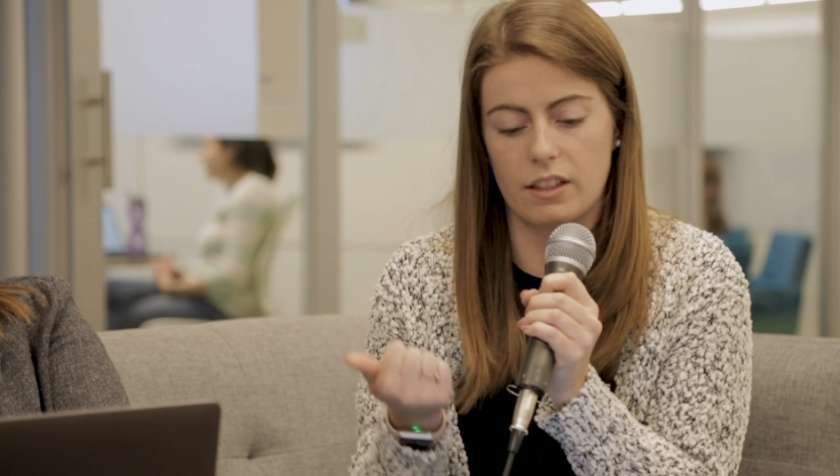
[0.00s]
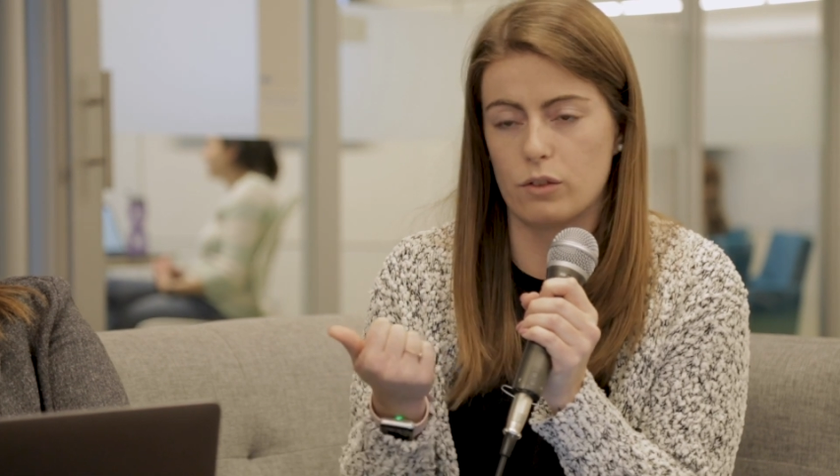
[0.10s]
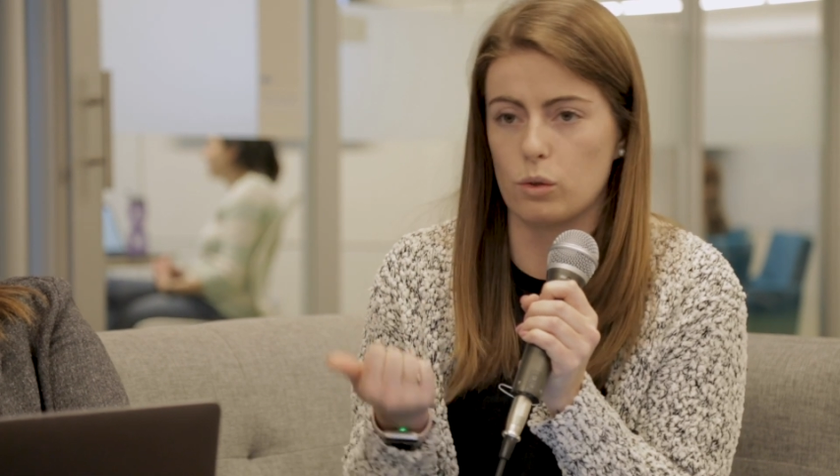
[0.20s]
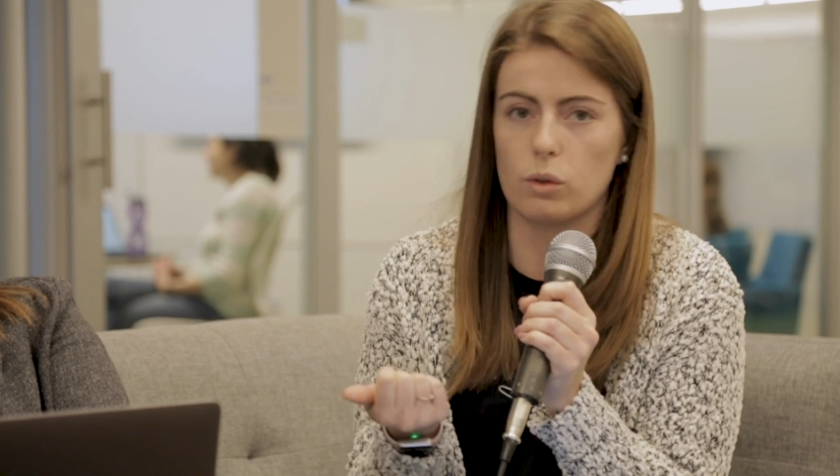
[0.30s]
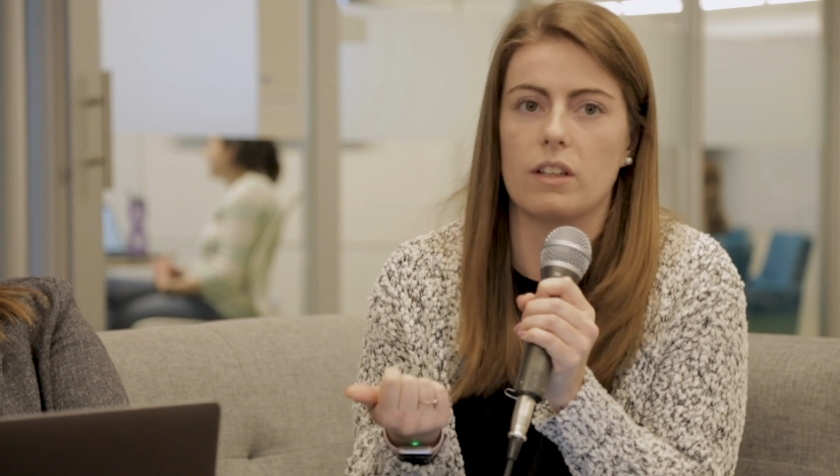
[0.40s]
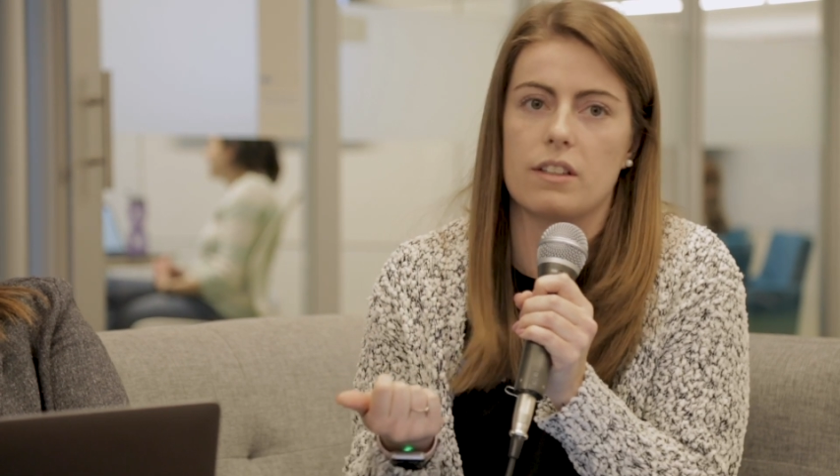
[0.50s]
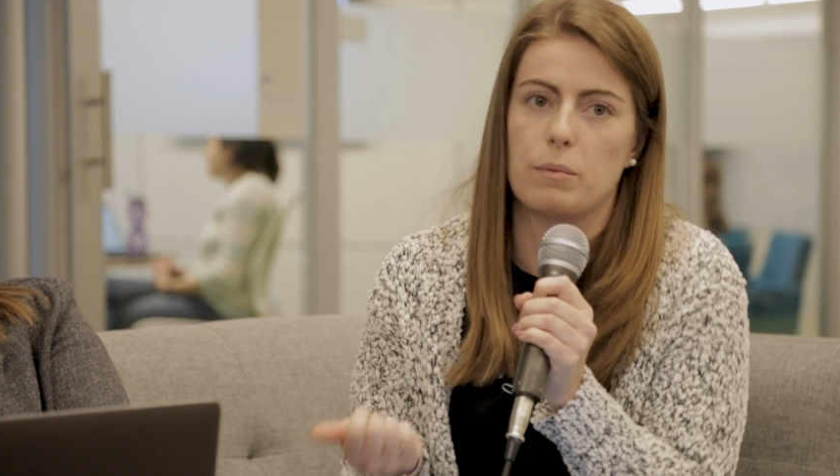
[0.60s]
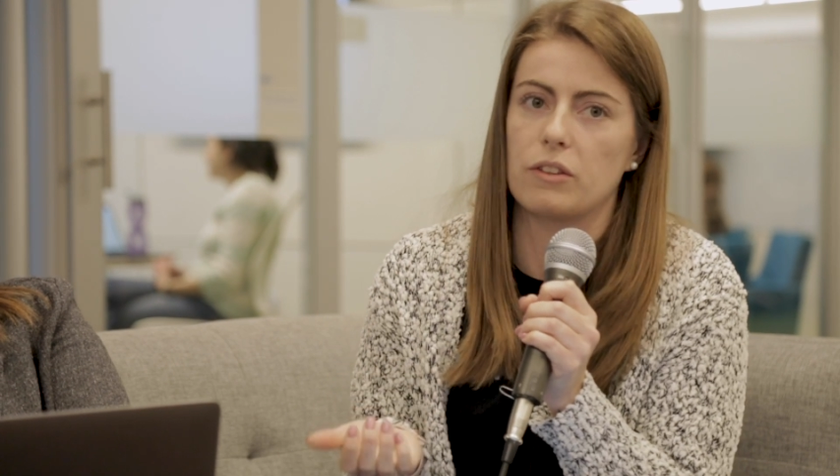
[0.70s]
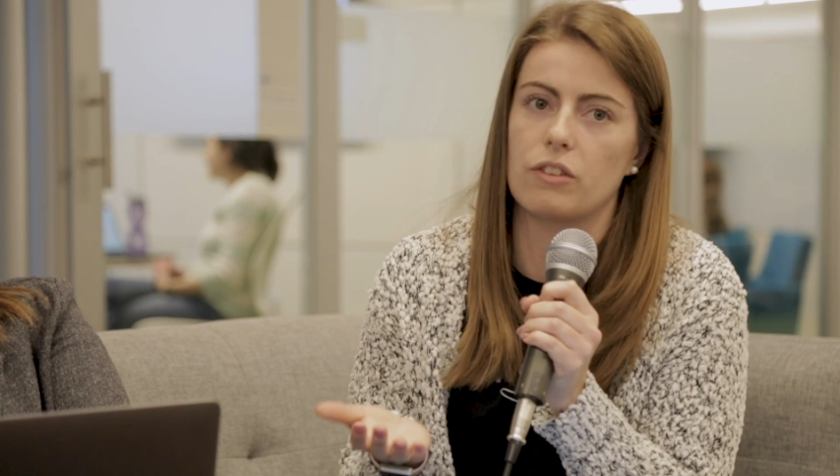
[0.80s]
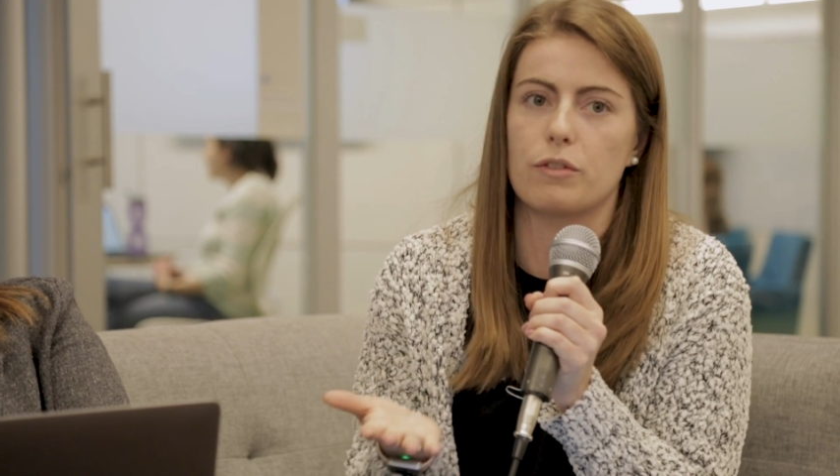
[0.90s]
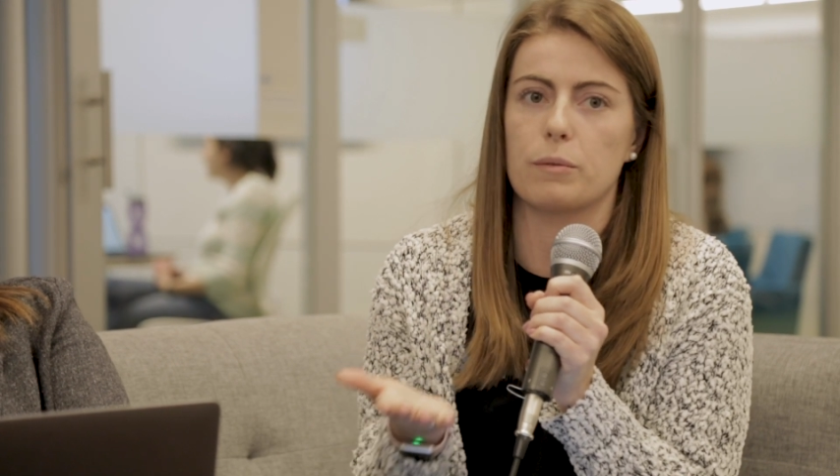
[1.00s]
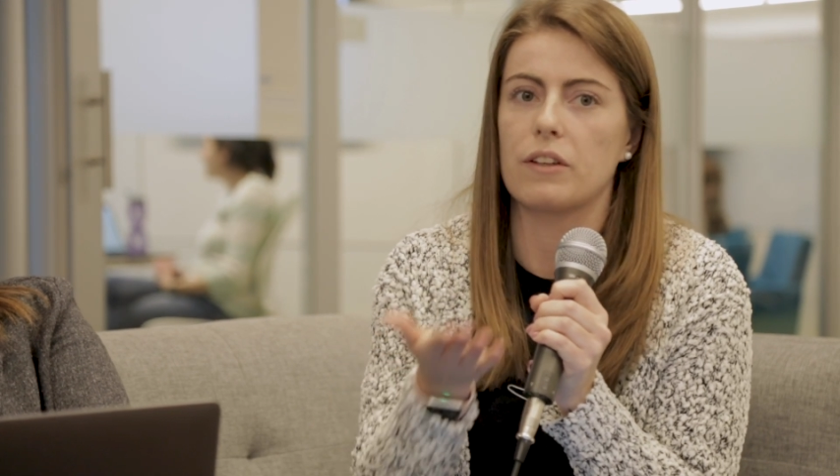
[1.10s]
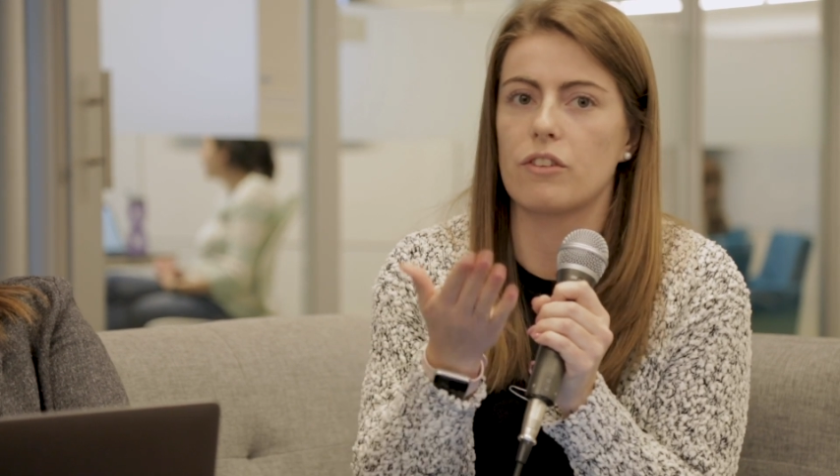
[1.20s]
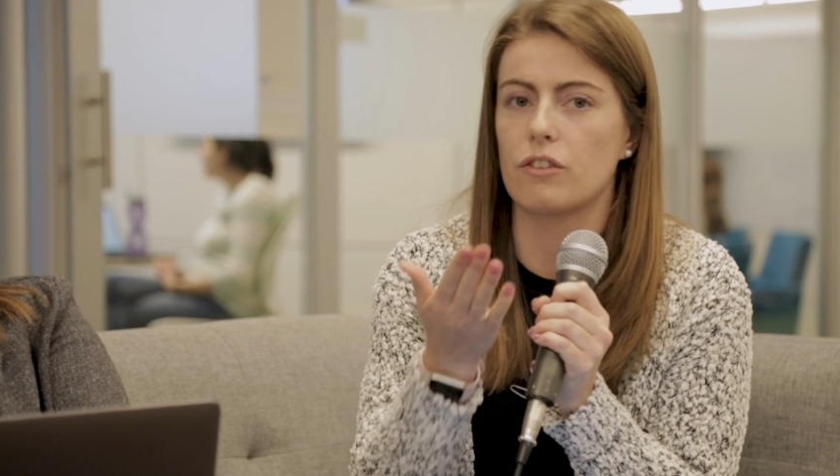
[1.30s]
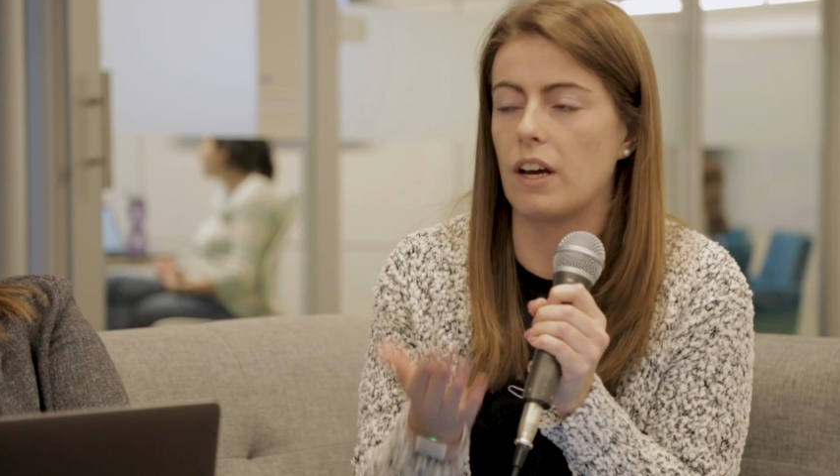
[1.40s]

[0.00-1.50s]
give Google as much information